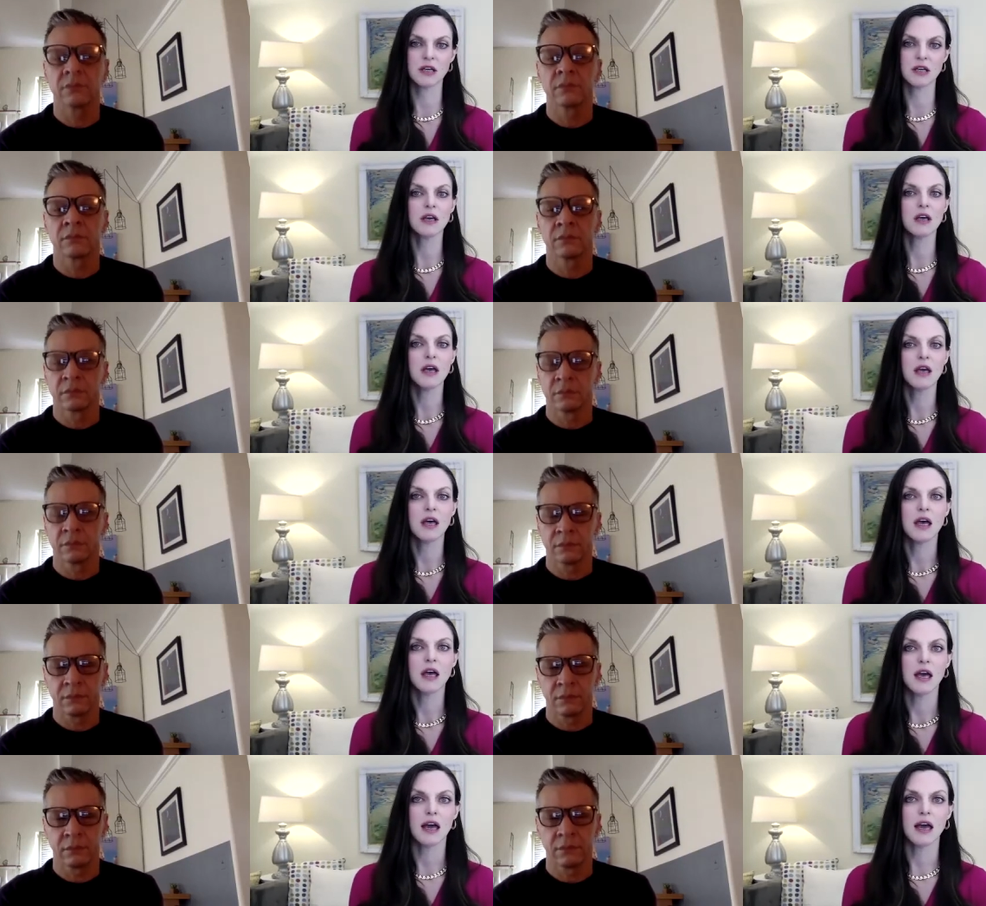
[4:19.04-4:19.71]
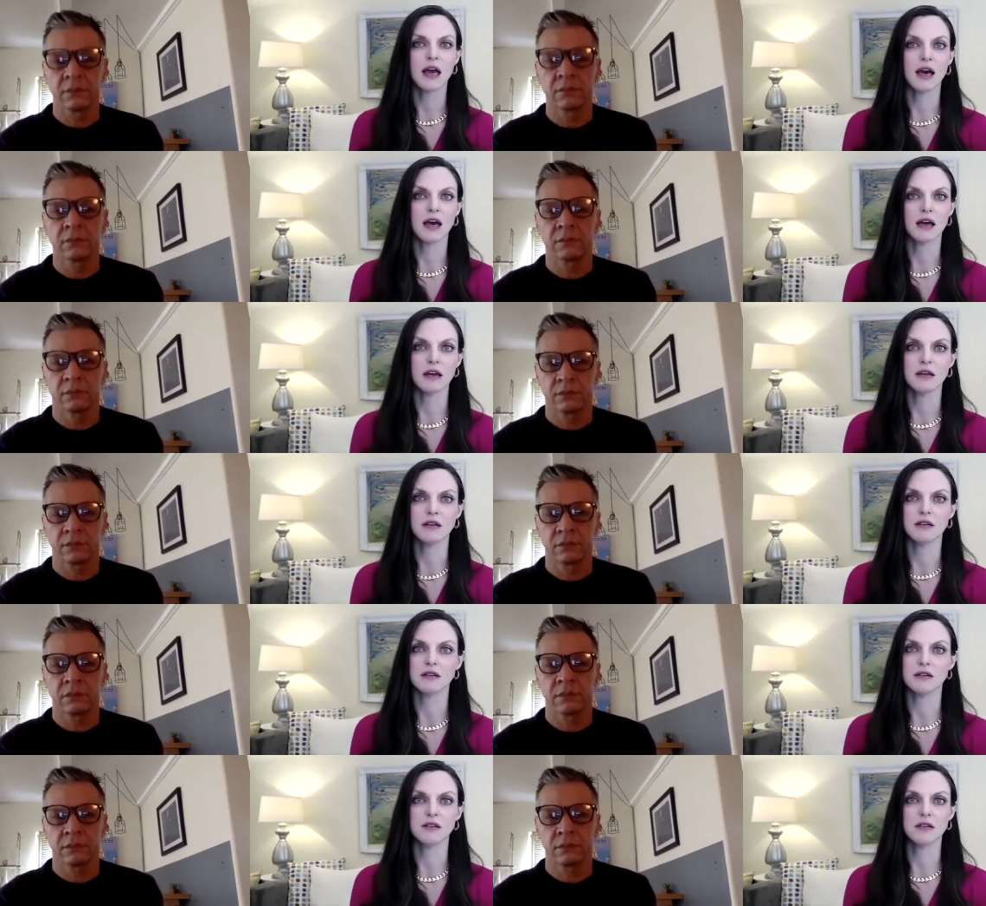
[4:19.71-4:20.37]
Speaker 1: mm-hmm.
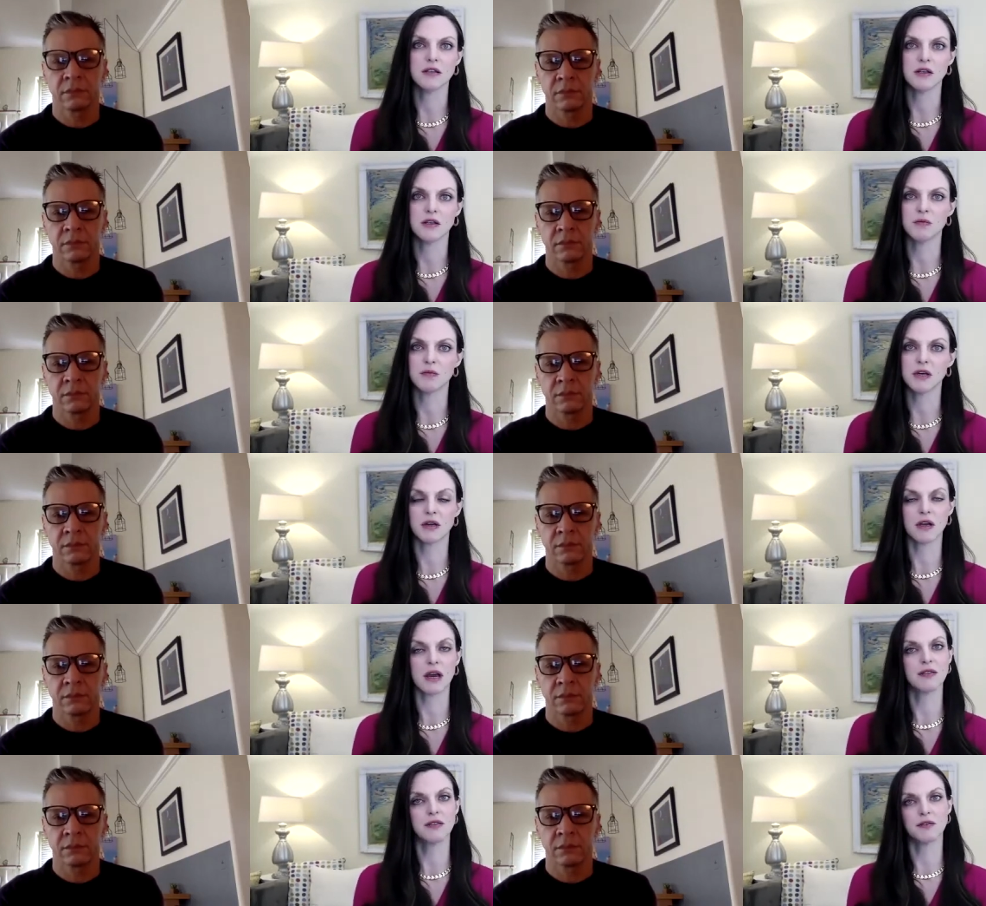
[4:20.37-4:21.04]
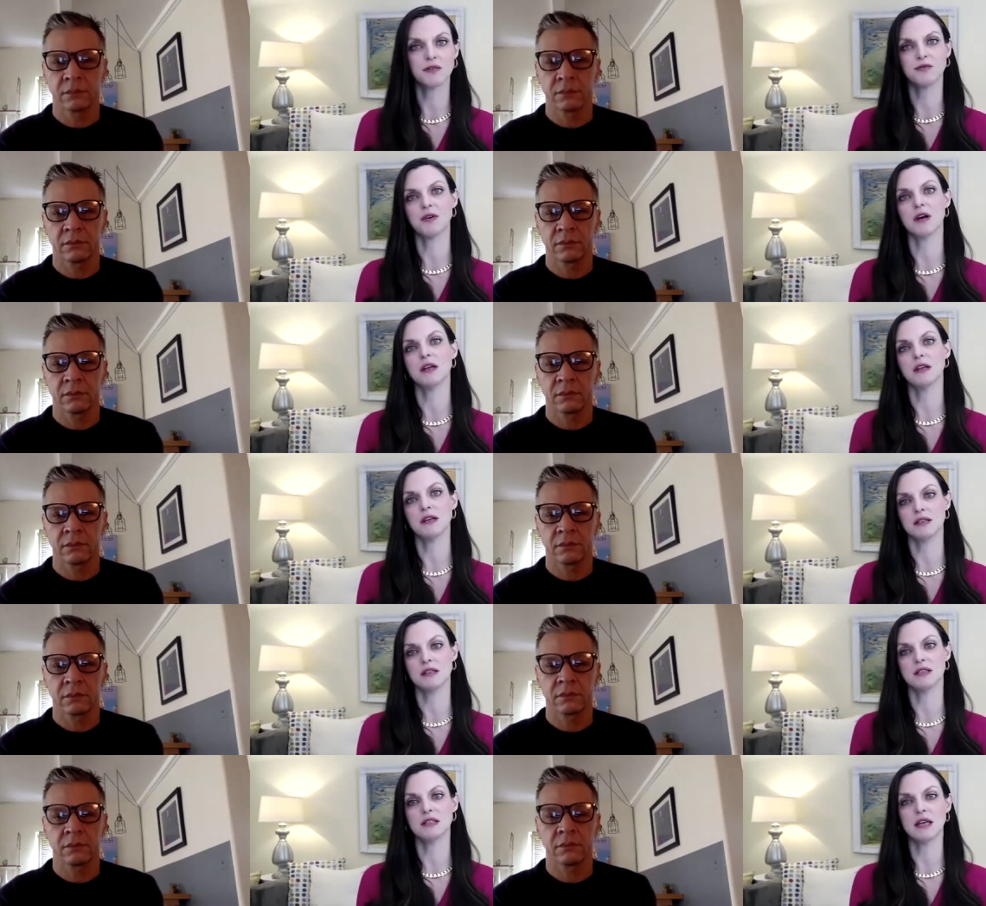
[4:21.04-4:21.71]
and, you know, being at the front
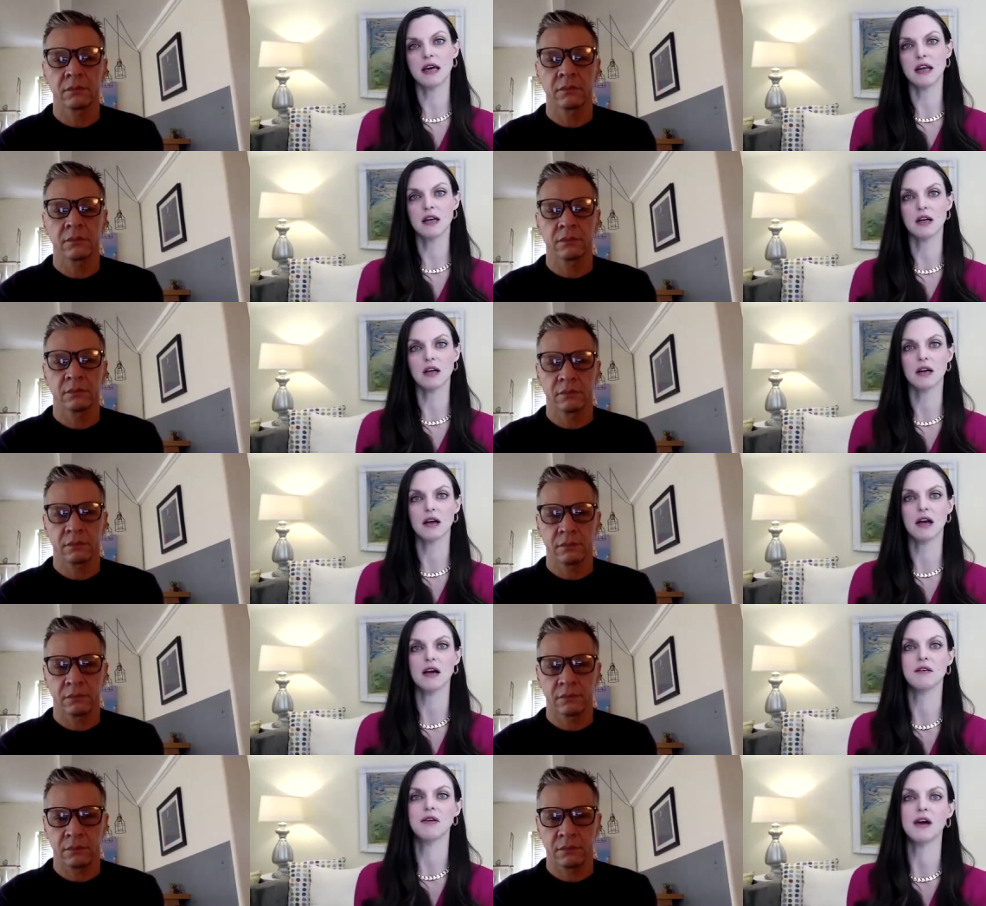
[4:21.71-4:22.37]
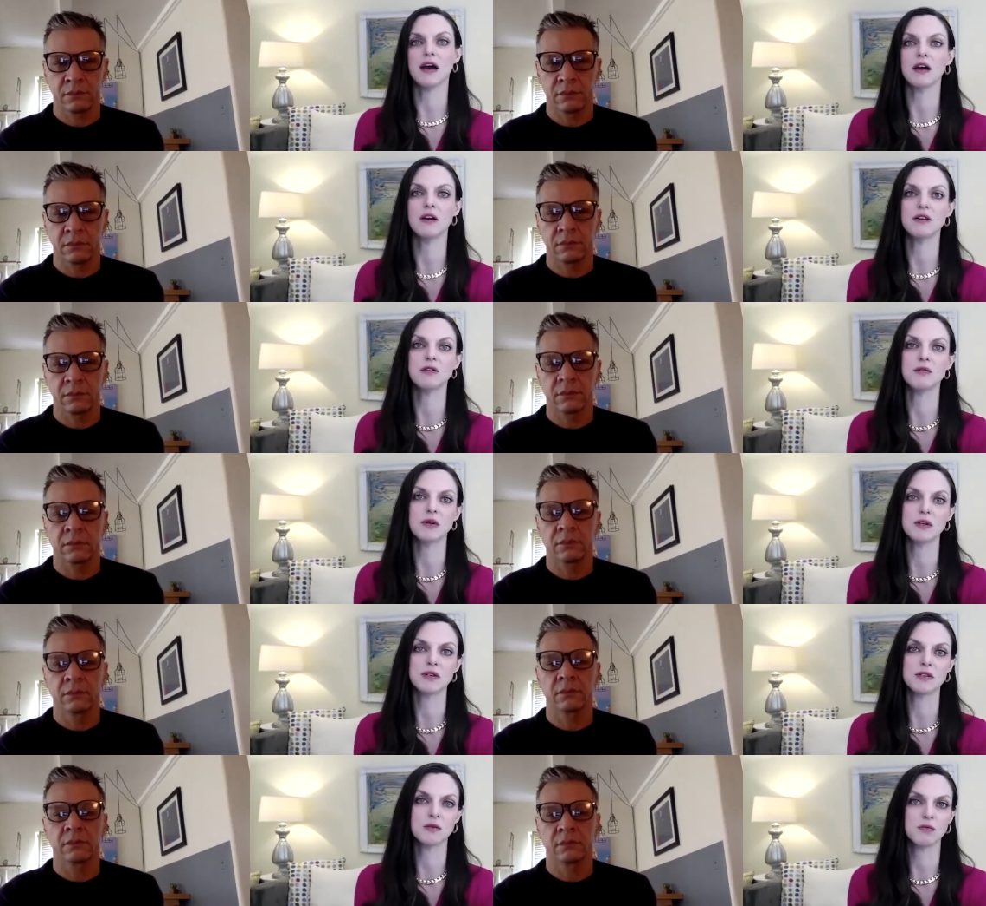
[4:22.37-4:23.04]
and center of how do
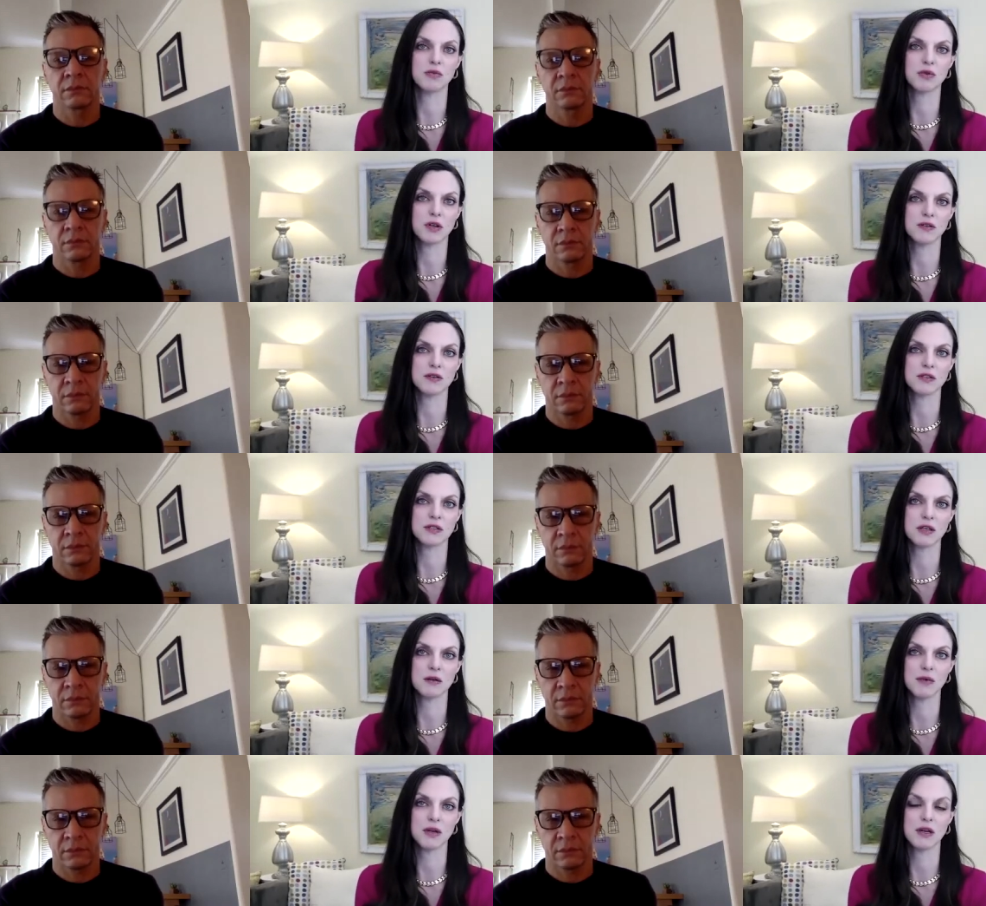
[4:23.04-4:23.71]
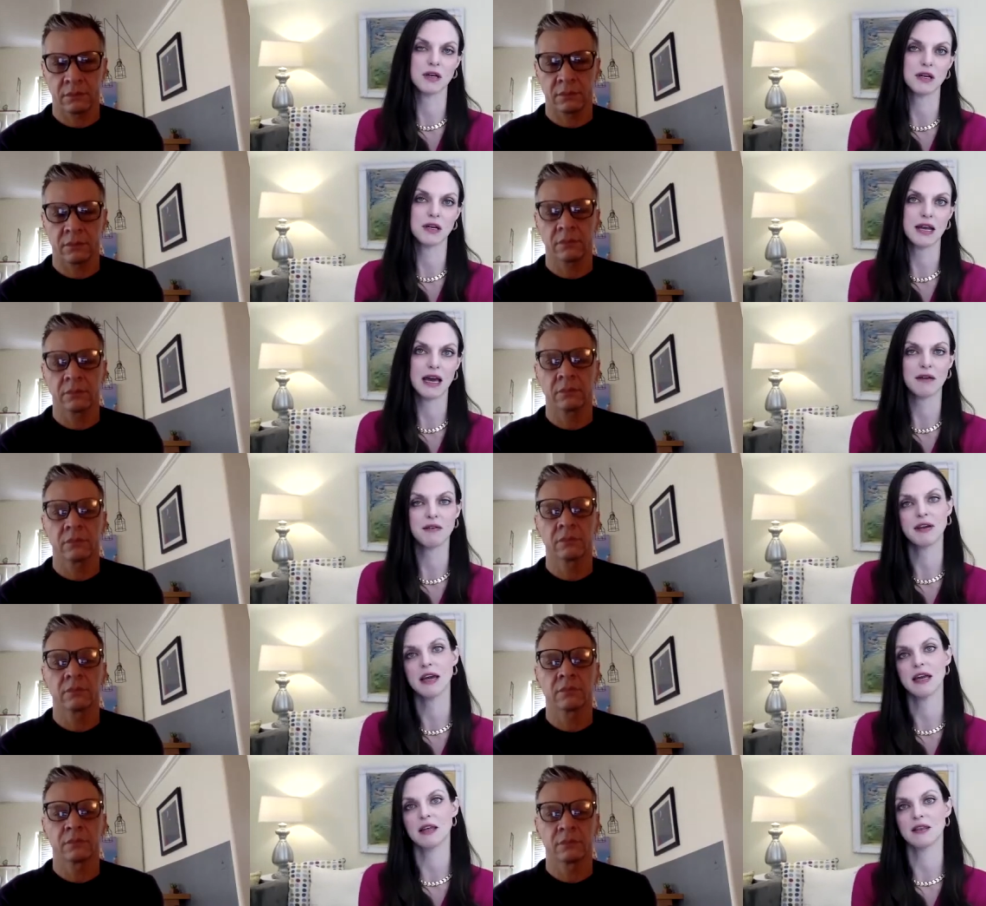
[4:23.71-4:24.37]
we support this community
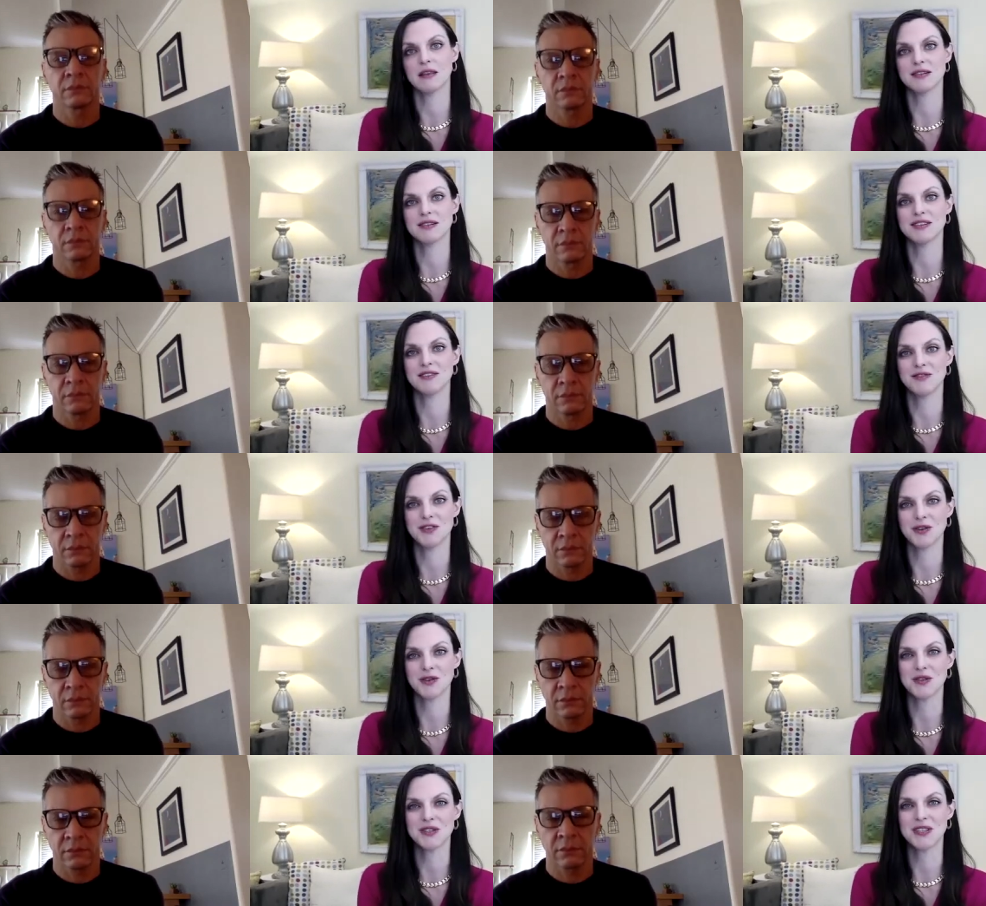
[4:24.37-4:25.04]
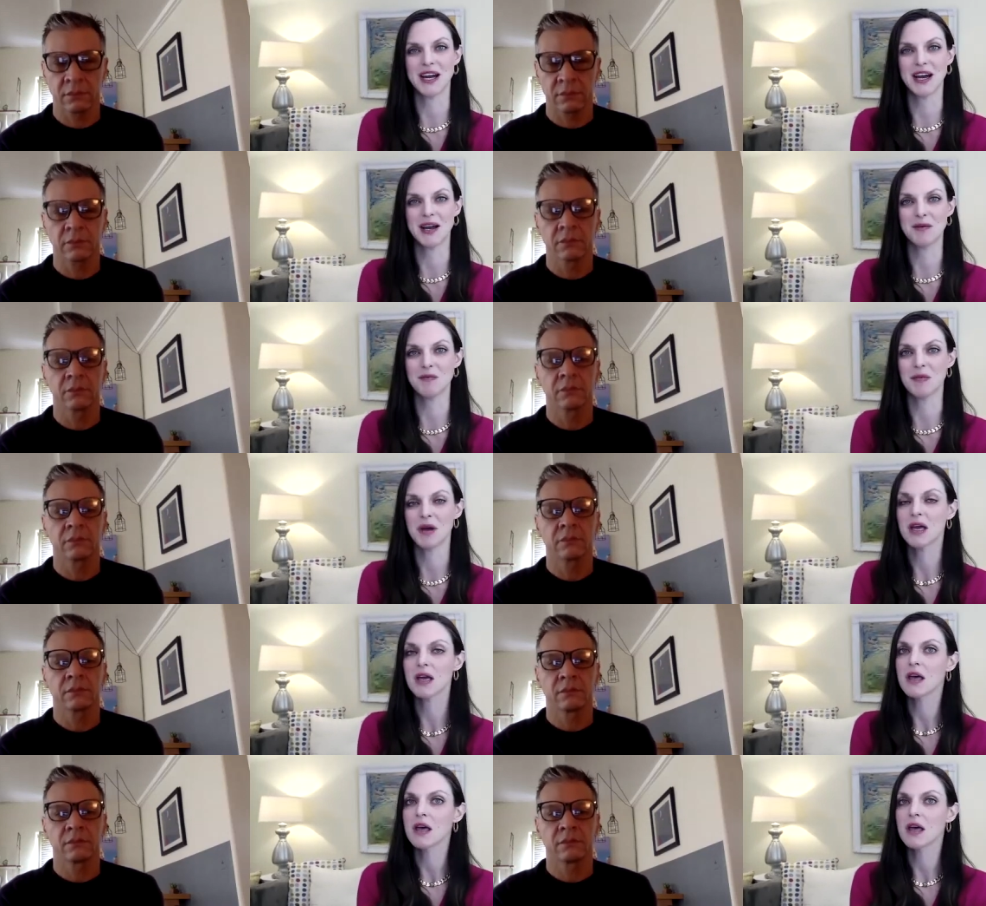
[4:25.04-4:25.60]
navigating this difficult time.